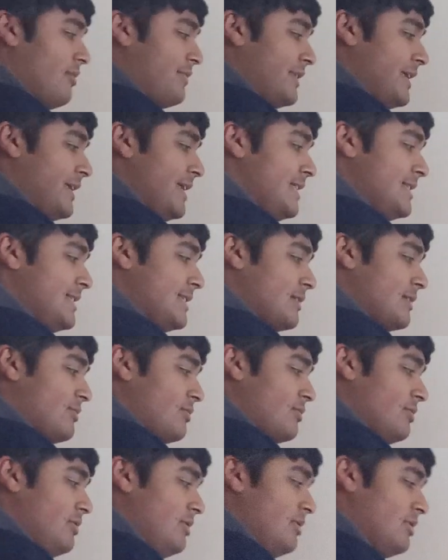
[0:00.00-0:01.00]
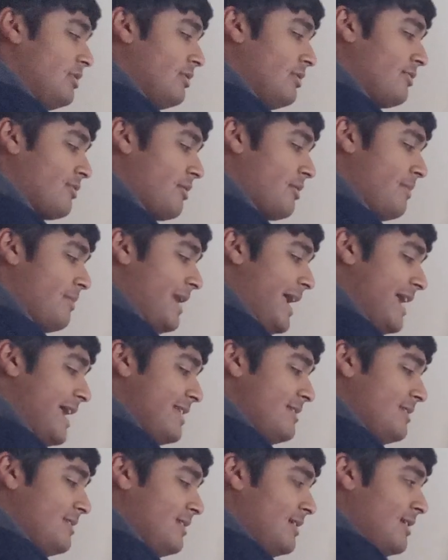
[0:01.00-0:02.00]
of the integral from
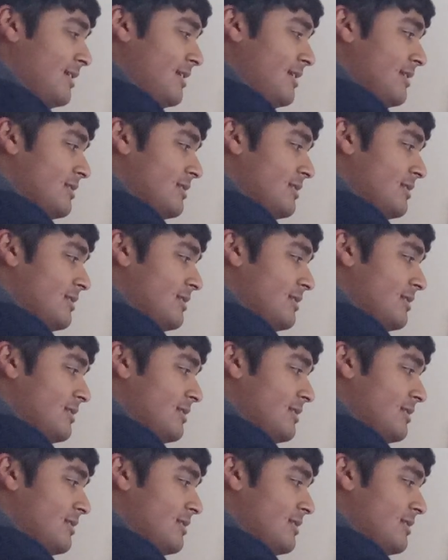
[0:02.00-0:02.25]
n